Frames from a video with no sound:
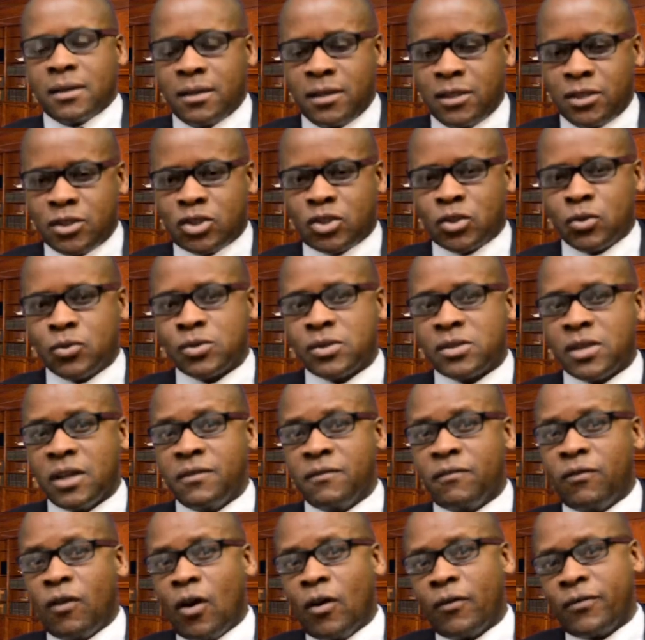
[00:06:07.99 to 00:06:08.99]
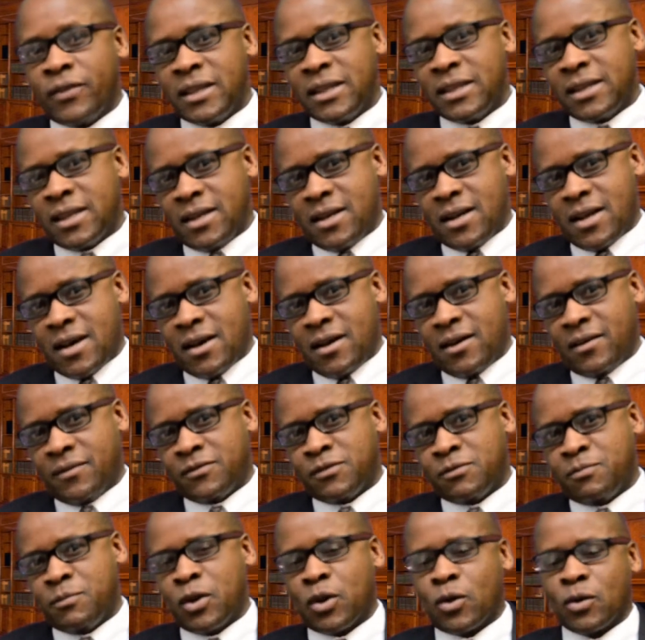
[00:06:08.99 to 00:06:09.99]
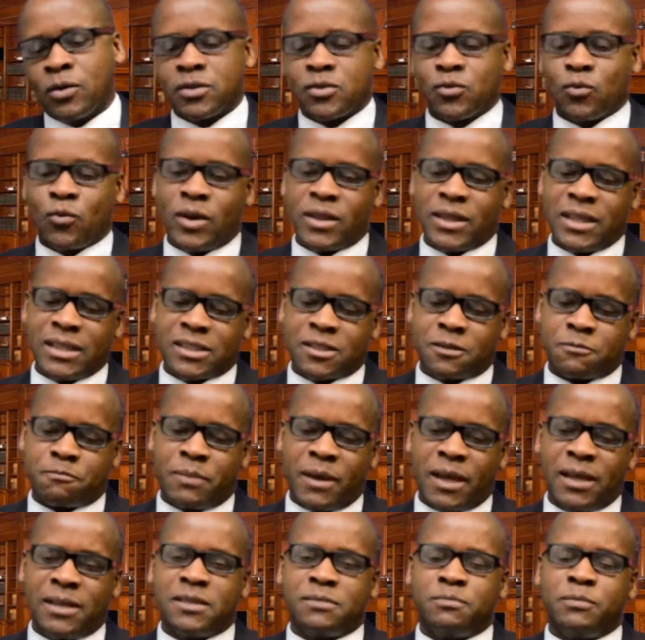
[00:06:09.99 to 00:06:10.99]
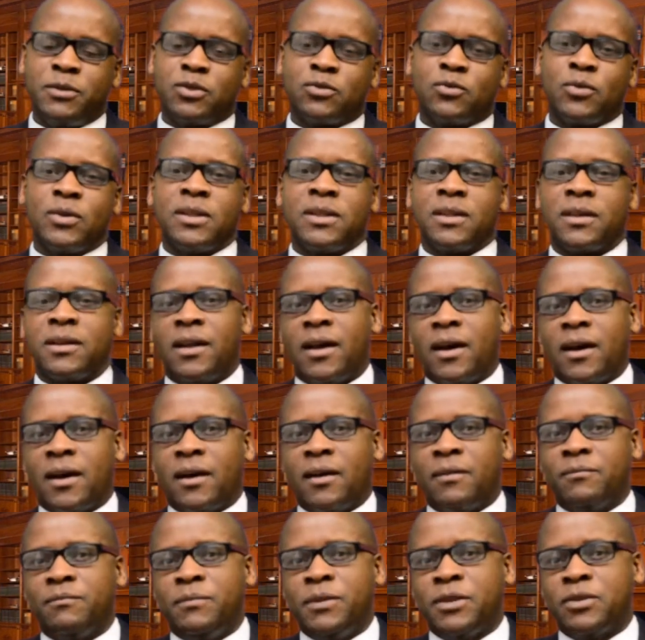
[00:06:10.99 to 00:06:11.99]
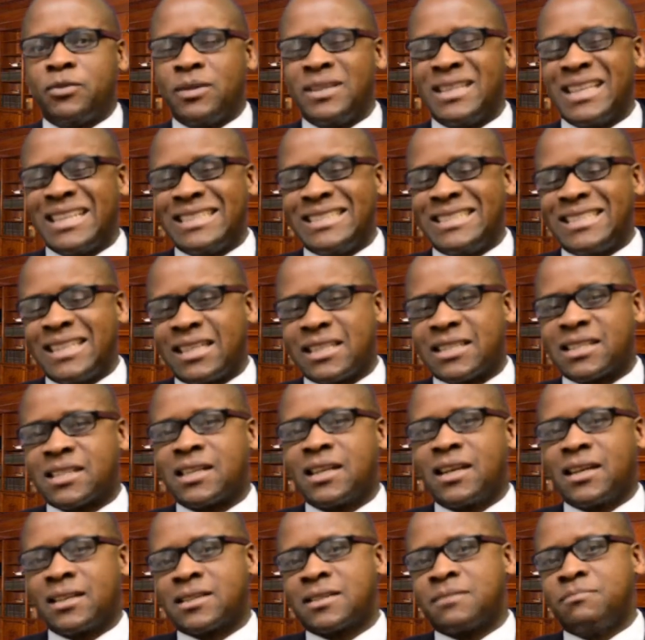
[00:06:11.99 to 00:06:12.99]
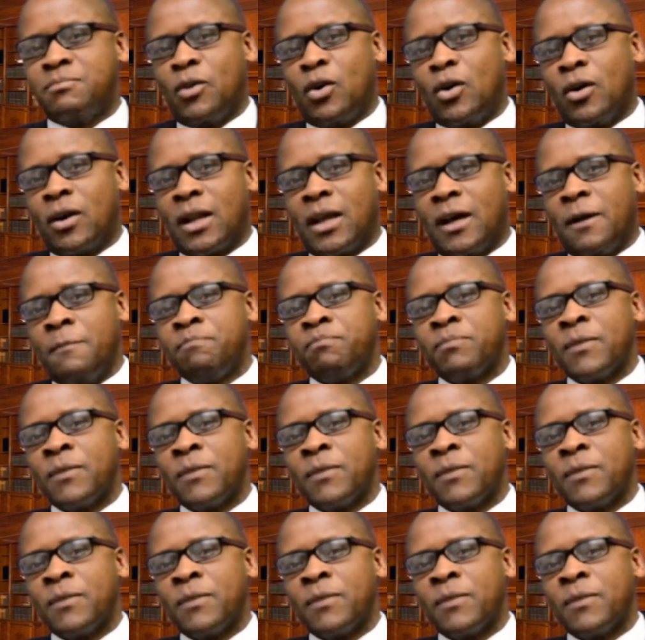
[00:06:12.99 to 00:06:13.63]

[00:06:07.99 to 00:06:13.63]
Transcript: issues involving the nerves, because when the space between the discs gets smaller,